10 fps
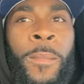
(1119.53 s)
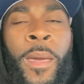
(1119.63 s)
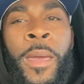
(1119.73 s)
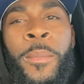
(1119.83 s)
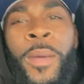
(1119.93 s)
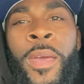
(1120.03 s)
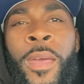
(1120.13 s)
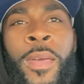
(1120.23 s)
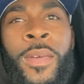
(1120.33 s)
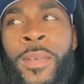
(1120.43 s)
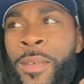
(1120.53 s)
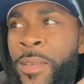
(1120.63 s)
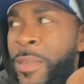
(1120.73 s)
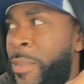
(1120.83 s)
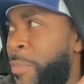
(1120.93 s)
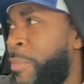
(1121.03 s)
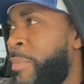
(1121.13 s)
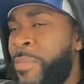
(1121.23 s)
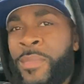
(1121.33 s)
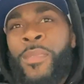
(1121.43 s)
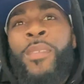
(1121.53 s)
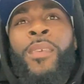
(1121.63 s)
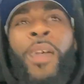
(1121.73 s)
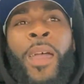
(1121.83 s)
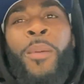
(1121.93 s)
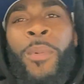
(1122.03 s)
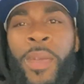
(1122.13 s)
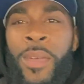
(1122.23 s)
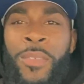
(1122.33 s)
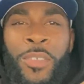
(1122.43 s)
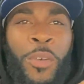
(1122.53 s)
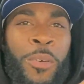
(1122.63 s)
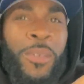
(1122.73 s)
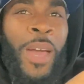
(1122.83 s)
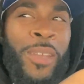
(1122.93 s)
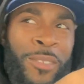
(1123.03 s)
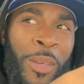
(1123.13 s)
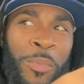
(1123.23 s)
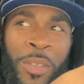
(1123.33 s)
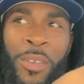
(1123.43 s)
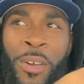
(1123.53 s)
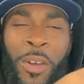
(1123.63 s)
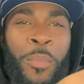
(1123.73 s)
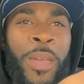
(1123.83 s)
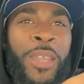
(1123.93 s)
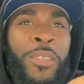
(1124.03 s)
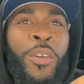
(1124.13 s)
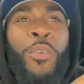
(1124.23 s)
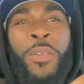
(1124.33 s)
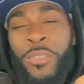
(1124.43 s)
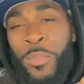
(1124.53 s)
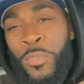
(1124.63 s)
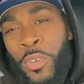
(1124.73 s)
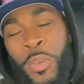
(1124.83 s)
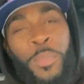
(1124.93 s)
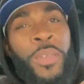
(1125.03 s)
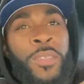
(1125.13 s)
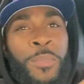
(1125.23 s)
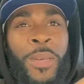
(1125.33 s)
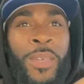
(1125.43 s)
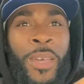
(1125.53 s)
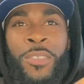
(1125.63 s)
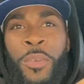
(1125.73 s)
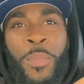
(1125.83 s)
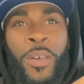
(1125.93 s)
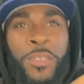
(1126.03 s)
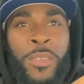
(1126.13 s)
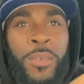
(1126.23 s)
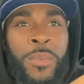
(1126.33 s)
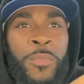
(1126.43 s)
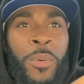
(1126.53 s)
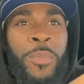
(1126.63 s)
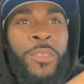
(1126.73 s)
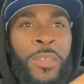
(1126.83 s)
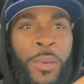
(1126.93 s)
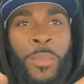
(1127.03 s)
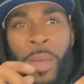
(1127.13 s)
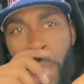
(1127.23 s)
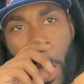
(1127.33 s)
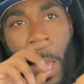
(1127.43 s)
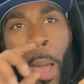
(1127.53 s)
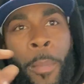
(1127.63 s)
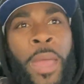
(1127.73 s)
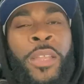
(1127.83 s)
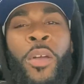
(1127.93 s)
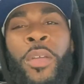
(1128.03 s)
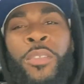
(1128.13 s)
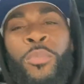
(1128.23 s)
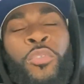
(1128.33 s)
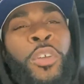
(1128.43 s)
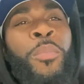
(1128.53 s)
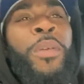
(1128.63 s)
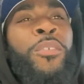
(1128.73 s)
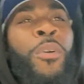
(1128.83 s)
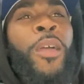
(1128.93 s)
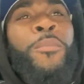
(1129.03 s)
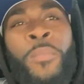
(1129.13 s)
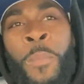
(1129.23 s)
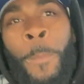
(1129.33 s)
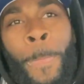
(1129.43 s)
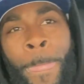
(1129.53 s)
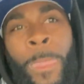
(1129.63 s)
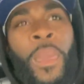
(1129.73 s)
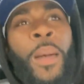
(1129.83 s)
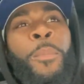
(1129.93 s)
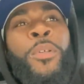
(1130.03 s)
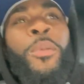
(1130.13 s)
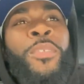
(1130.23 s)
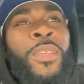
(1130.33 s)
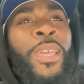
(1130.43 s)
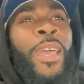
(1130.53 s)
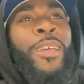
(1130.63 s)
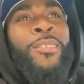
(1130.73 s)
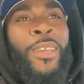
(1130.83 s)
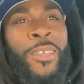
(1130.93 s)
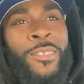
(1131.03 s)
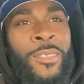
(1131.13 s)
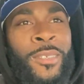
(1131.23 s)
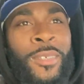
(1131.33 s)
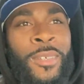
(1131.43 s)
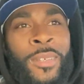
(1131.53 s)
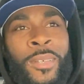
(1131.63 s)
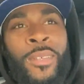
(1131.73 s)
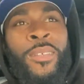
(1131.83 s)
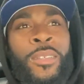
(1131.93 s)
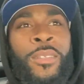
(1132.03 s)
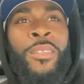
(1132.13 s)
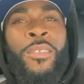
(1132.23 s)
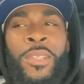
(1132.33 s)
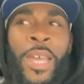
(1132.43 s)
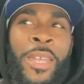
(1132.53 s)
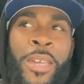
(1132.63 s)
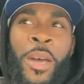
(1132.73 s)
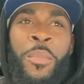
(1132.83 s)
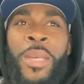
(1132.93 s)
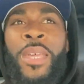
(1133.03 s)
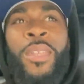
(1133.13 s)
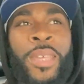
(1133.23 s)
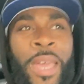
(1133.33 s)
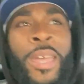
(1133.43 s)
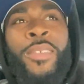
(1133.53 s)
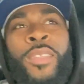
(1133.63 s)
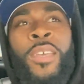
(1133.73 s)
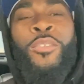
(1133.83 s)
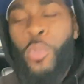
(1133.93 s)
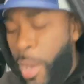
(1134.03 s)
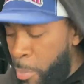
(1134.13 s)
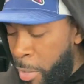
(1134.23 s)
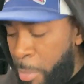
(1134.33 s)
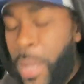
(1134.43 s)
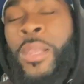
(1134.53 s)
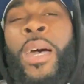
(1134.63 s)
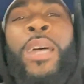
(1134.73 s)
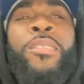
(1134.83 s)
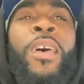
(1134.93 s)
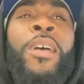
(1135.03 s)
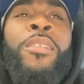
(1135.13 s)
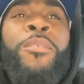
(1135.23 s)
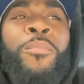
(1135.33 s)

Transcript: Hey, man. Hey, man. So, I done jumped in the car. I'm headed to go get some drill bits, man. I should have bought some from the jump. I'm headed to go get some drill bits, right? I pull up to the gas station. This lady come in the gas station while I'm getting my little hot chocolate.